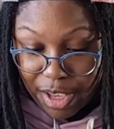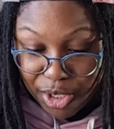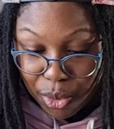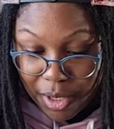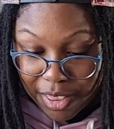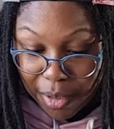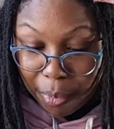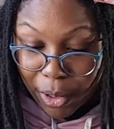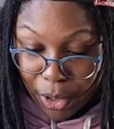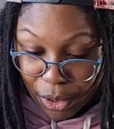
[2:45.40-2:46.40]
so that the
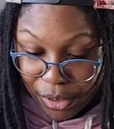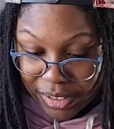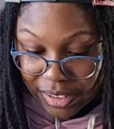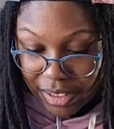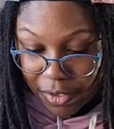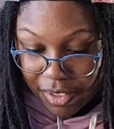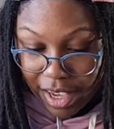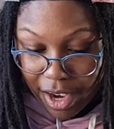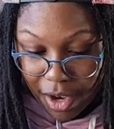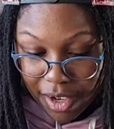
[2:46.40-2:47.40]
birds of the
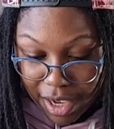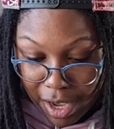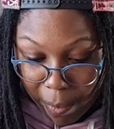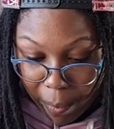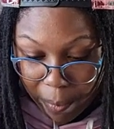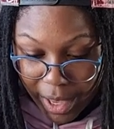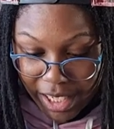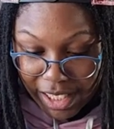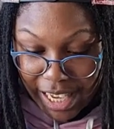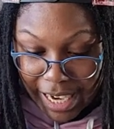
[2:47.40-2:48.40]
air come
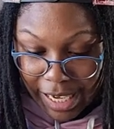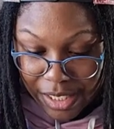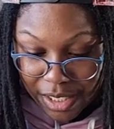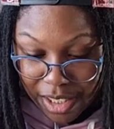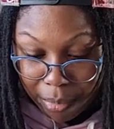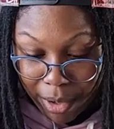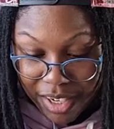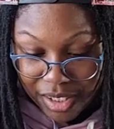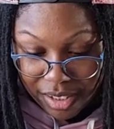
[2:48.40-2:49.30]
and lodge in the branches